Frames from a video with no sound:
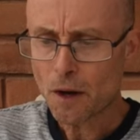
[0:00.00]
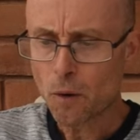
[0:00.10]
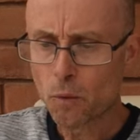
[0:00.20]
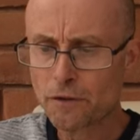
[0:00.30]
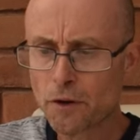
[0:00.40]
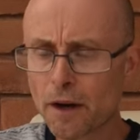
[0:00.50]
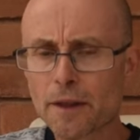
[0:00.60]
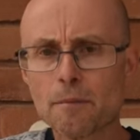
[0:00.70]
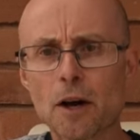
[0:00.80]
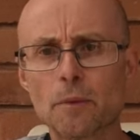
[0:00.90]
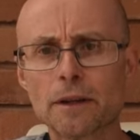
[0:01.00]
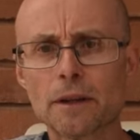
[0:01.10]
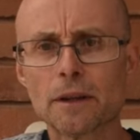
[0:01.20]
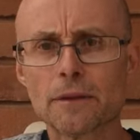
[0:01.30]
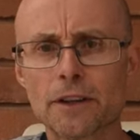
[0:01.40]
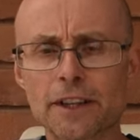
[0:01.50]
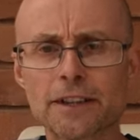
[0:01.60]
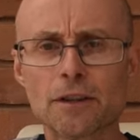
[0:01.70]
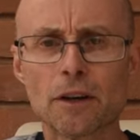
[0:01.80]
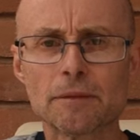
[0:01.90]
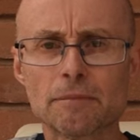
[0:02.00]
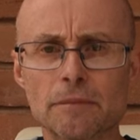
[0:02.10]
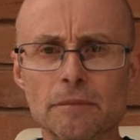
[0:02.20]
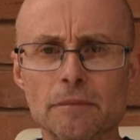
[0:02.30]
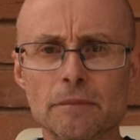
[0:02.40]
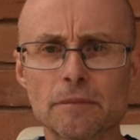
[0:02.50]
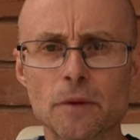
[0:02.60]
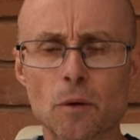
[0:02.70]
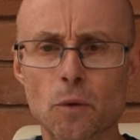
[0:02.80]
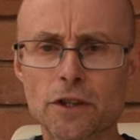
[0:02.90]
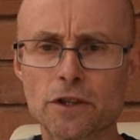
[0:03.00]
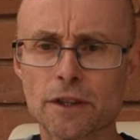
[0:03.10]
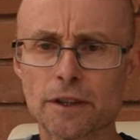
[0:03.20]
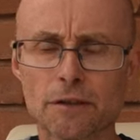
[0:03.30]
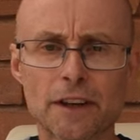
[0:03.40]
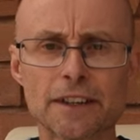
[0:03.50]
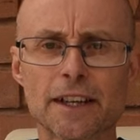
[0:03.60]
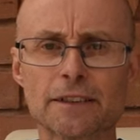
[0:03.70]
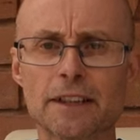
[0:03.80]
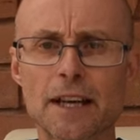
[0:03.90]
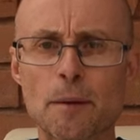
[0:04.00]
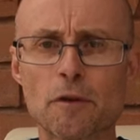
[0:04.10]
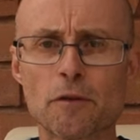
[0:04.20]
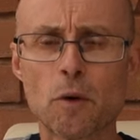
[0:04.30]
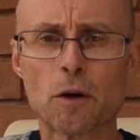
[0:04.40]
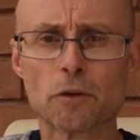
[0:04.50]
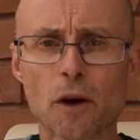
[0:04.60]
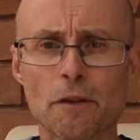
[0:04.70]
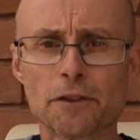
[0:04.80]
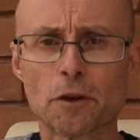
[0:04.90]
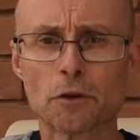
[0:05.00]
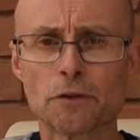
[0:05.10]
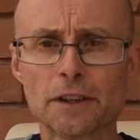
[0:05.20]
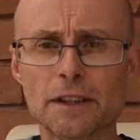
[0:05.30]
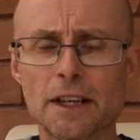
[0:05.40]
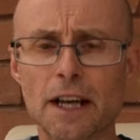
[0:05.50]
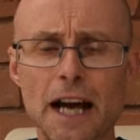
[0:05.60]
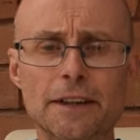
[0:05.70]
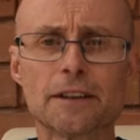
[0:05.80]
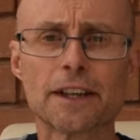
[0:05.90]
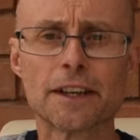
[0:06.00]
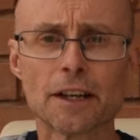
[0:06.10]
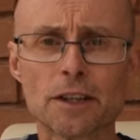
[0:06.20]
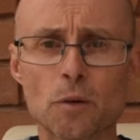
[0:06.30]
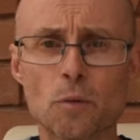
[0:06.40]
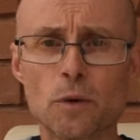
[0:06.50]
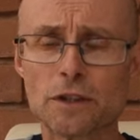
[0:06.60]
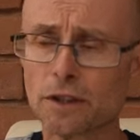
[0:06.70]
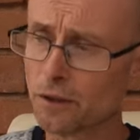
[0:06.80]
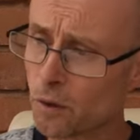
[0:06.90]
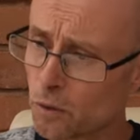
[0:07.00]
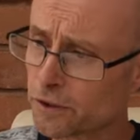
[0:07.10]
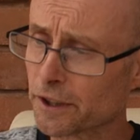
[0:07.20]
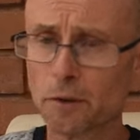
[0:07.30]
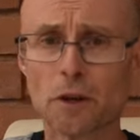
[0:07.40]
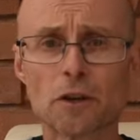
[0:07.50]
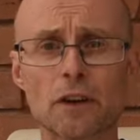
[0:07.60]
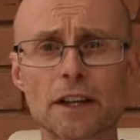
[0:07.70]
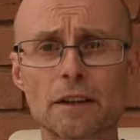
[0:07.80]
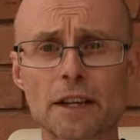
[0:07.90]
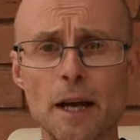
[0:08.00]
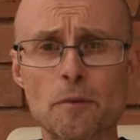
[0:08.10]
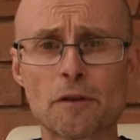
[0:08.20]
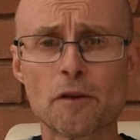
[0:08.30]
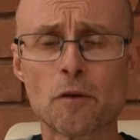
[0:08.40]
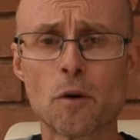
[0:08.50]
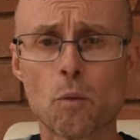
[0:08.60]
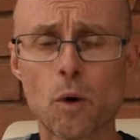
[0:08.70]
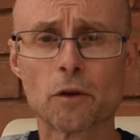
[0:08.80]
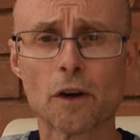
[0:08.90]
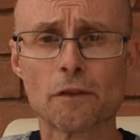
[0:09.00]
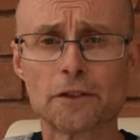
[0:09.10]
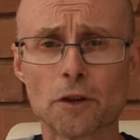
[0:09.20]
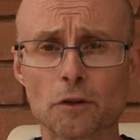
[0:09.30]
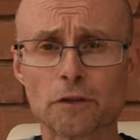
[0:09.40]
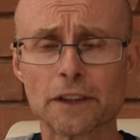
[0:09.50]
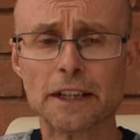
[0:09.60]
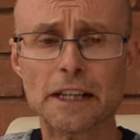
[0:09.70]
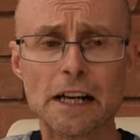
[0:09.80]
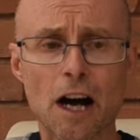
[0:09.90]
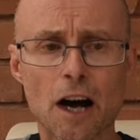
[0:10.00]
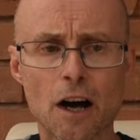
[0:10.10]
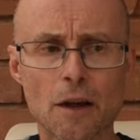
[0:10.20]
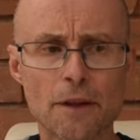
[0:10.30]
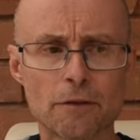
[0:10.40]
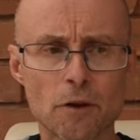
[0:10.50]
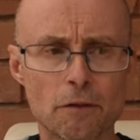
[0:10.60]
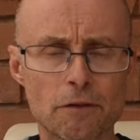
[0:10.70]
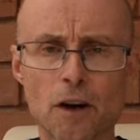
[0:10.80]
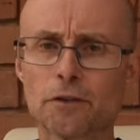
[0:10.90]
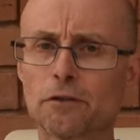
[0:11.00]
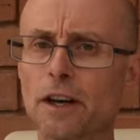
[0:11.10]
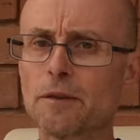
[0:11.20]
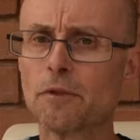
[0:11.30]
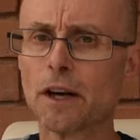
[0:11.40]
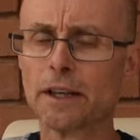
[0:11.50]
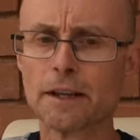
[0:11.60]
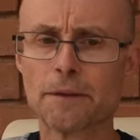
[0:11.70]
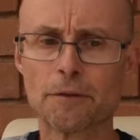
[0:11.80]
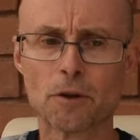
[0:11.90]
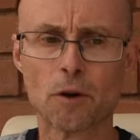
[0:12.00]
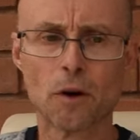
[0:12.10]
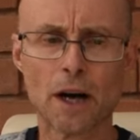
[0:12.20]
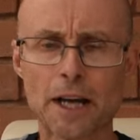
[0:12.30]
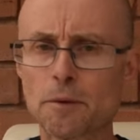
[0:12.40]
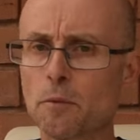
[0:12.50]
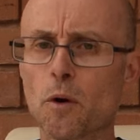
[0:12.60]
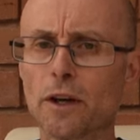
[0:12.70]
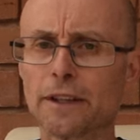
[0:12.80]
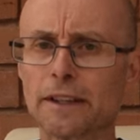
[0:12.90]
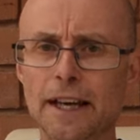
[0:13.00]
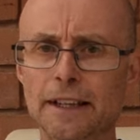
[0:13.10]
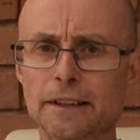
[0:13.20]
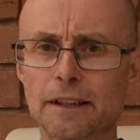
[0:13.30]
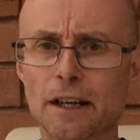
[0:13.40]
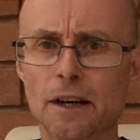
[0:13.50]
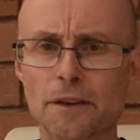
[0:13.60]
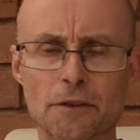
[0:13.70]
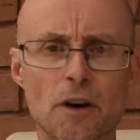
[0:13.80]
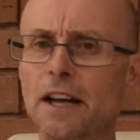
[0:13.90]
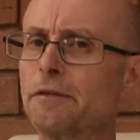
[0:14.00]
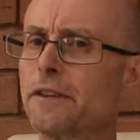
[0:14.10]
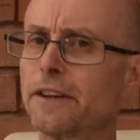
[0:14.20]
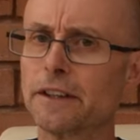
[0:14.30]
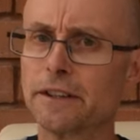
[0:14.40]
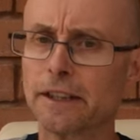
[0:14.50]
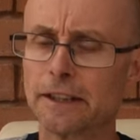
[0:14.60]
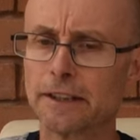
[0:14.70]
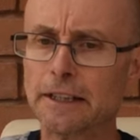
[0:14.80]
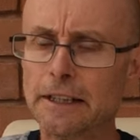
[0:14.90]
we've got at the moment the Z9, which is a fantastic camera for wildlife photography, and the Z8, which is also a great camera for wildlife photography. They've got a fast frame rate, they've got animal eye detect, they've got everything you need.